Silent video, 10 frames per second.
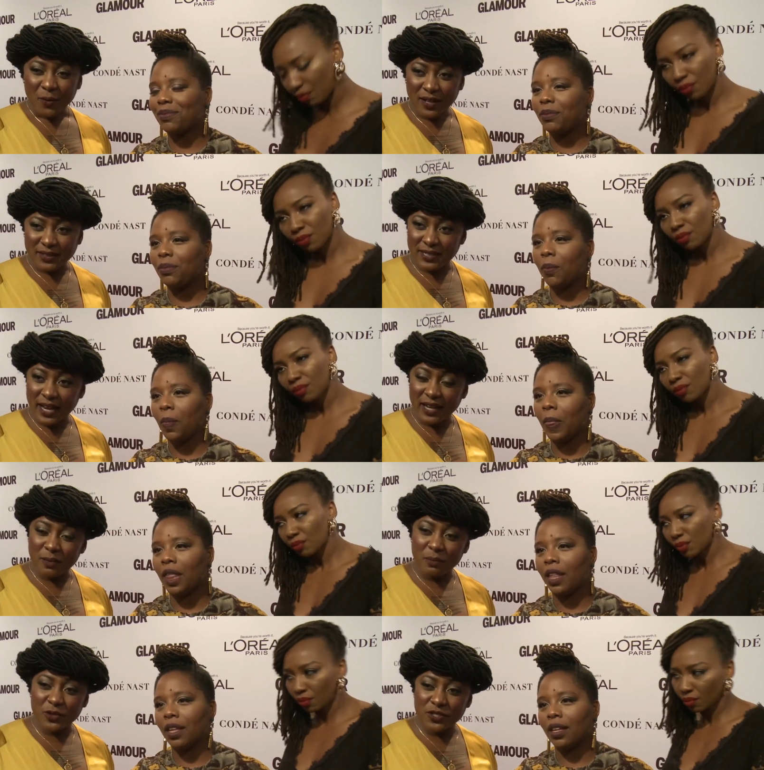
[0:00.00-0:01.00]
Speaker 1: Well, tonight
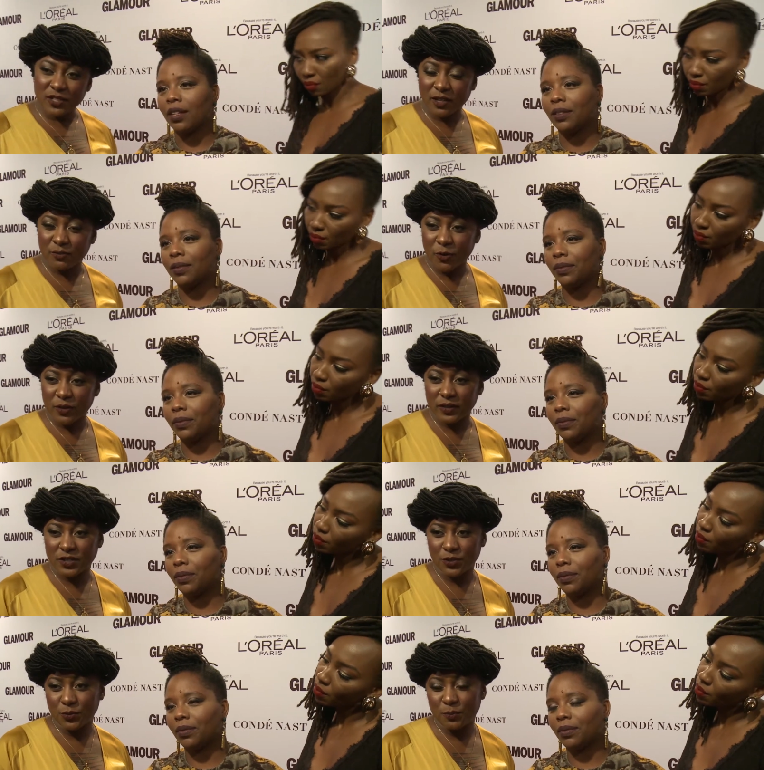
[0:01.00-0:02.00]
I'm most looking
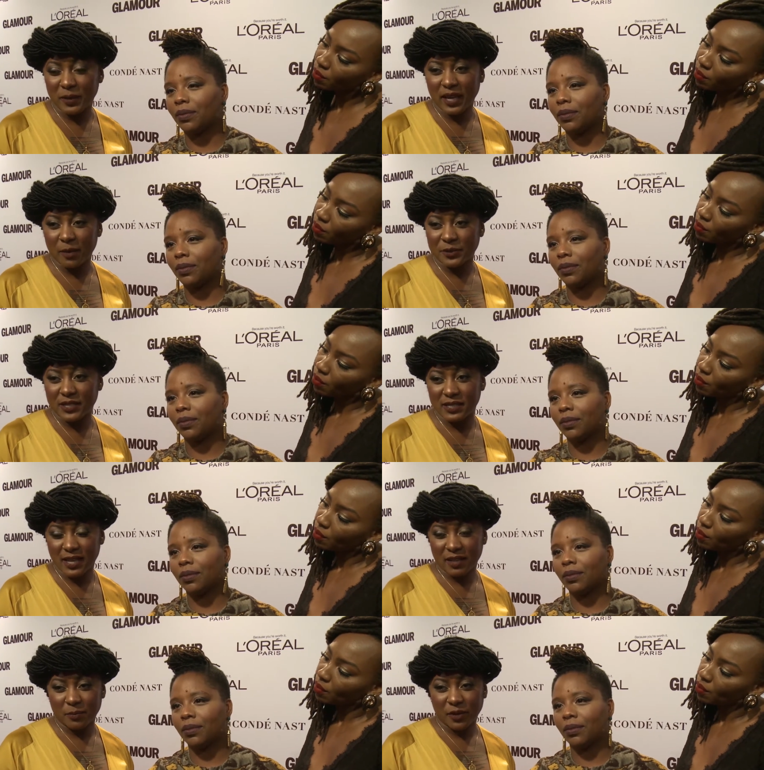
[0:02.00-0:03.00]
forward to being able to
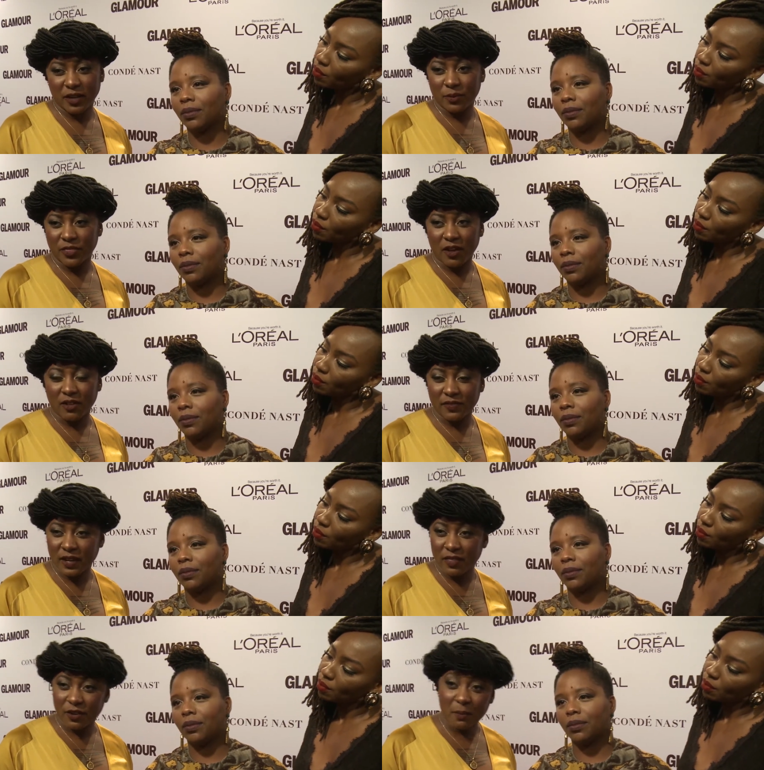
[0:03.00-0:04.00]
celebrate with all
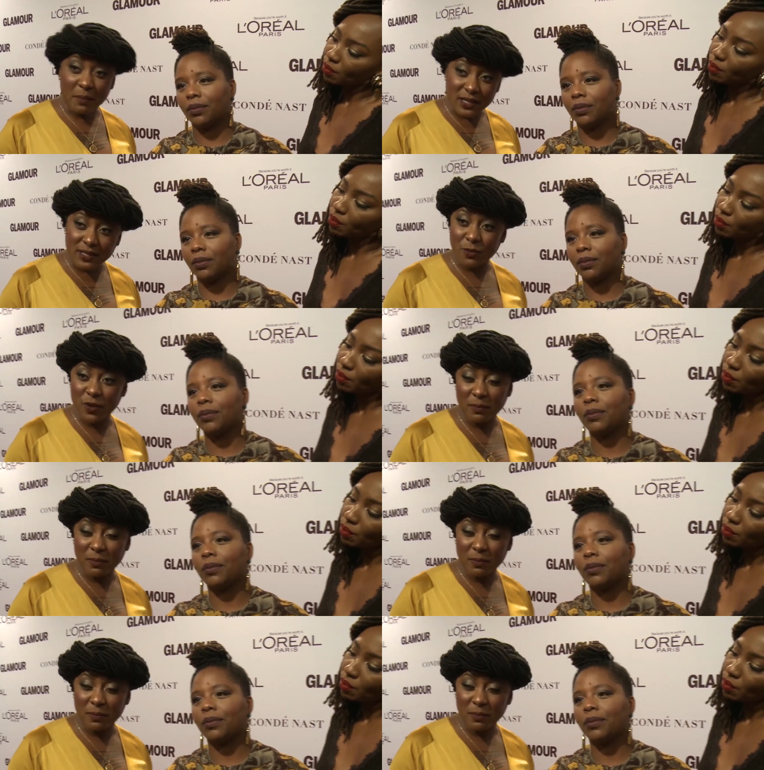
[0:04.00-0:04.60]
the other amazing